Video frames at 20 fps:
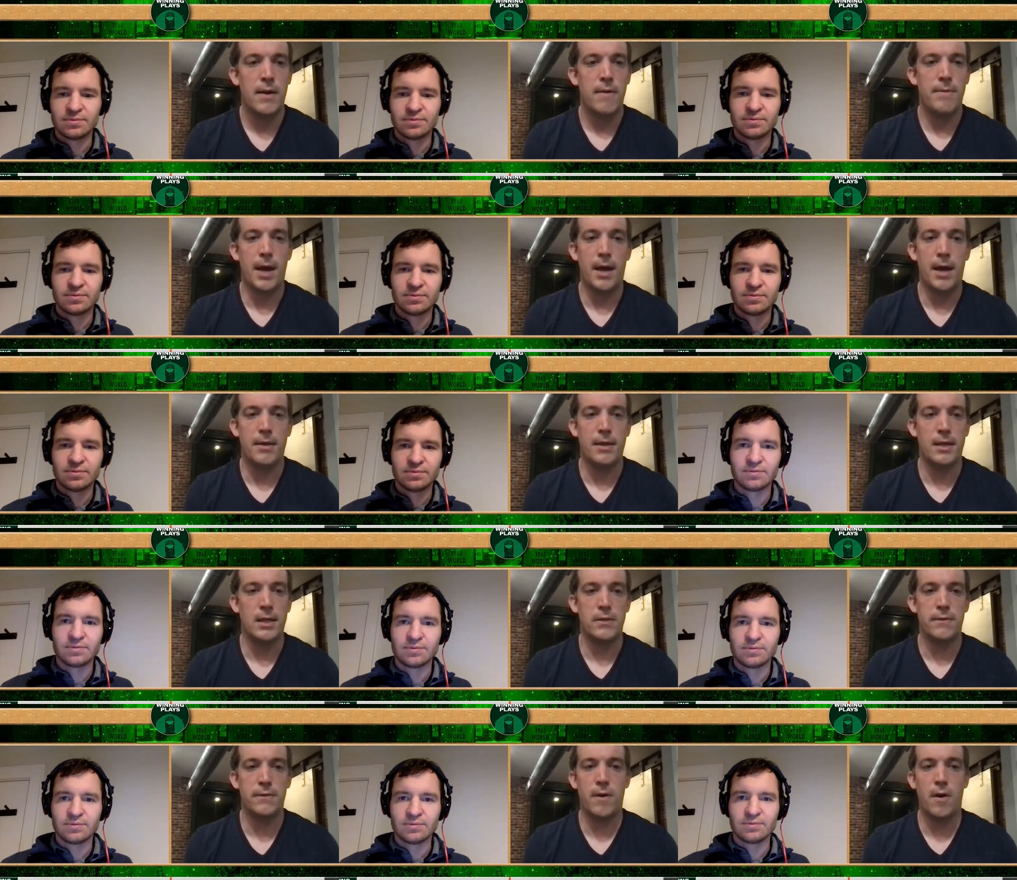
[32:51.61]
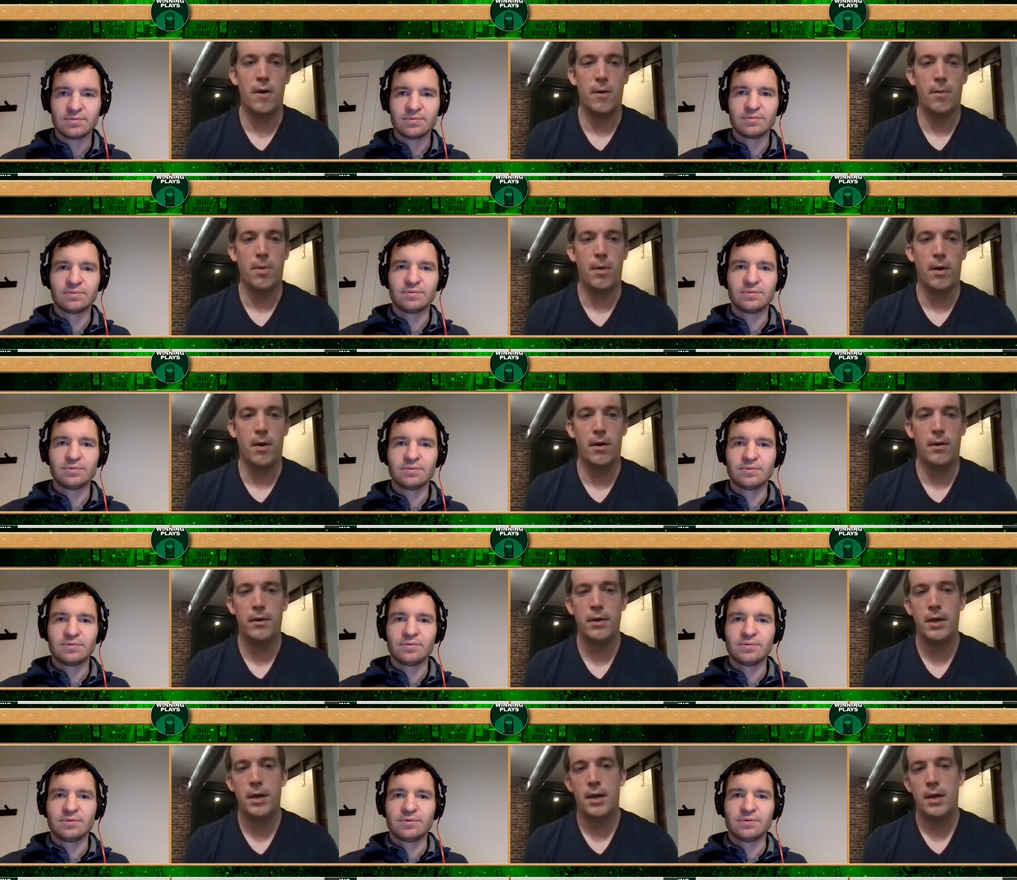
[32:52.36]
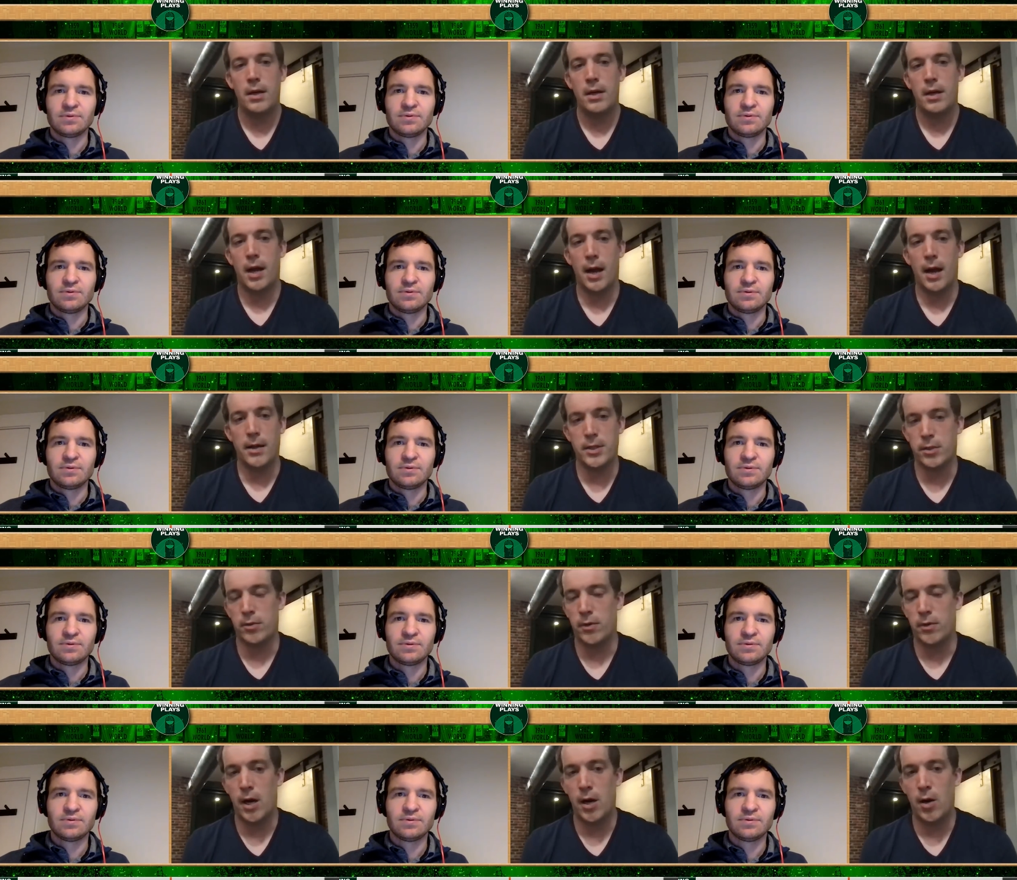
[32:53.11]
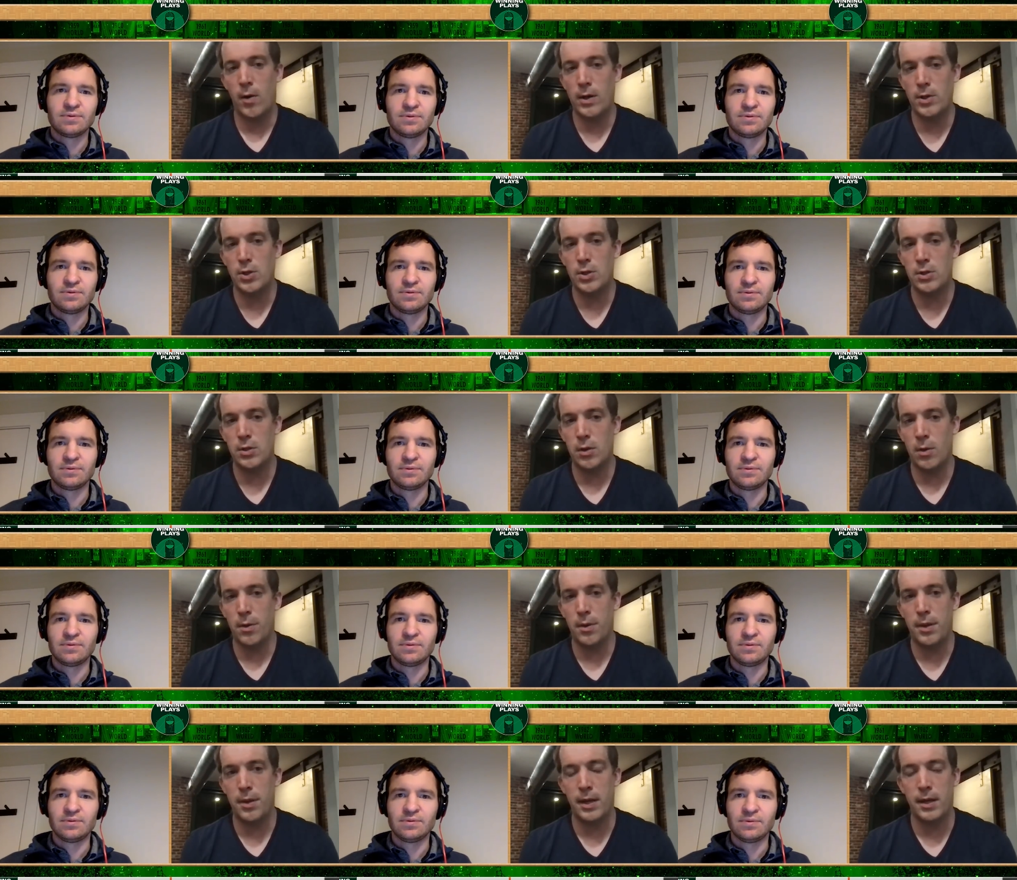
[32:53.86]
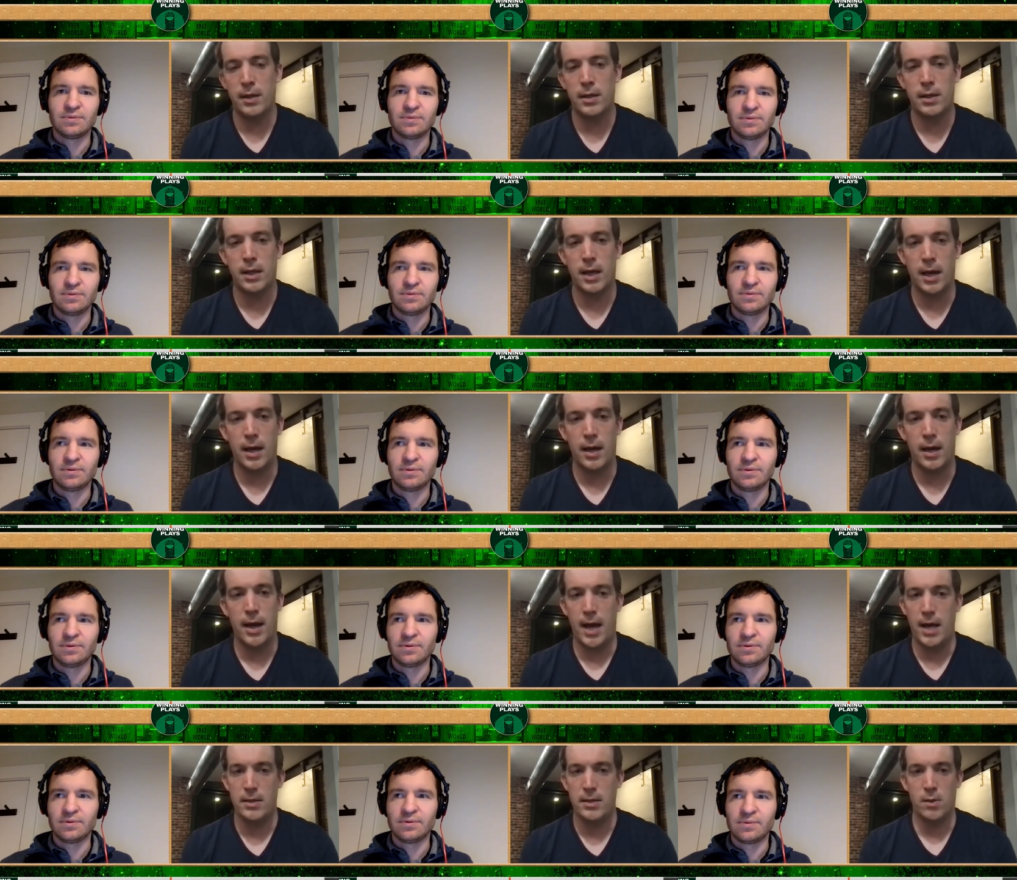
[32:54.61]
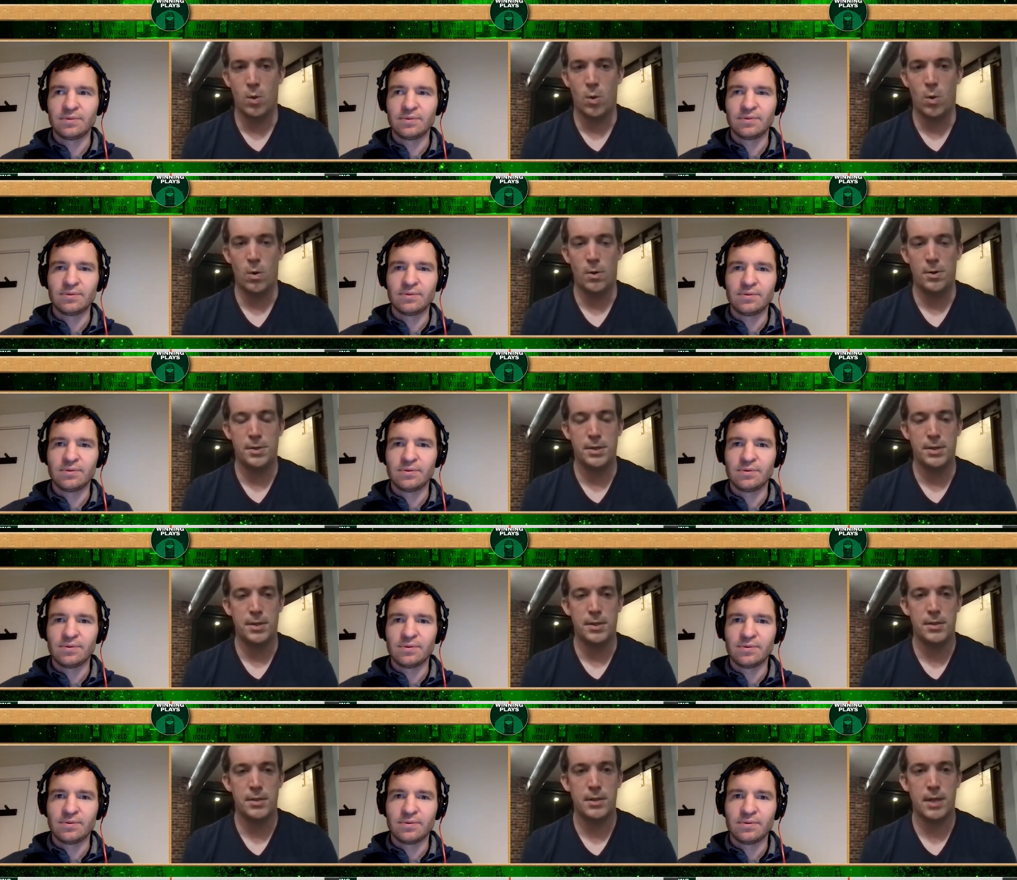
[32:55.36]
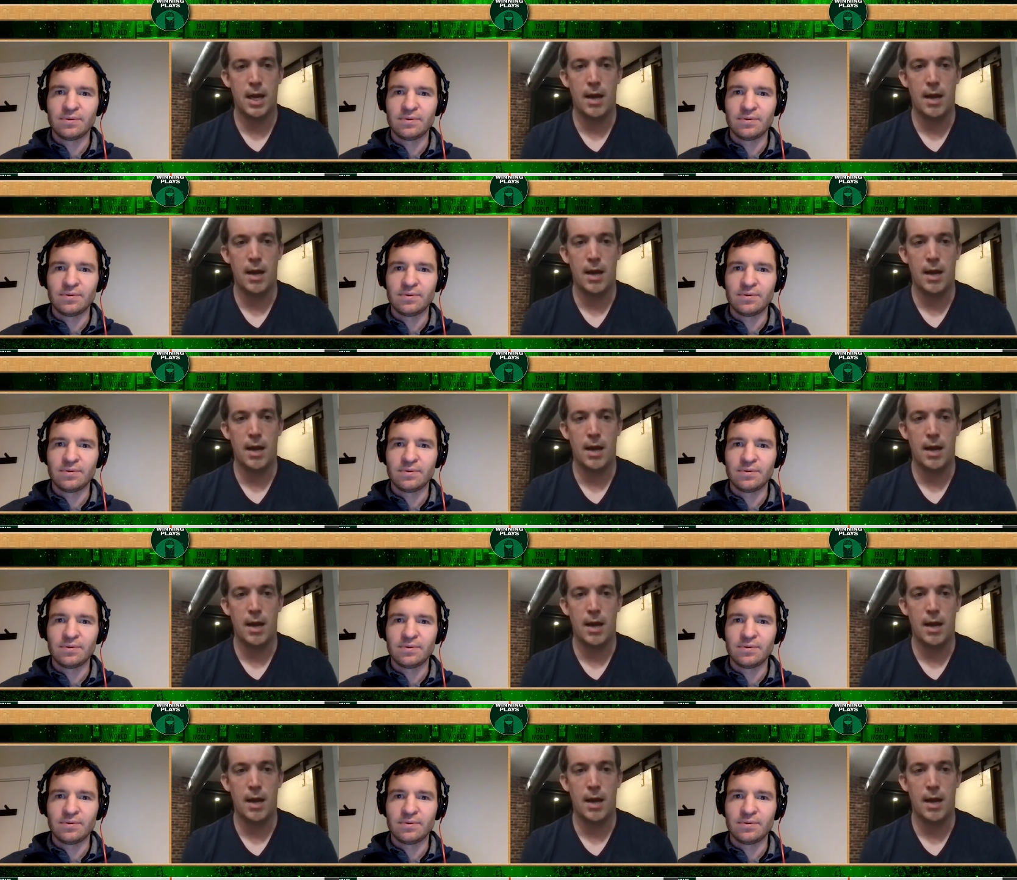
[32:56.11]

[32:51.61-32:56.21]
Speaker 1: That thing's fallen apart. Uh, Toronto, I just don't think uh, has the horses.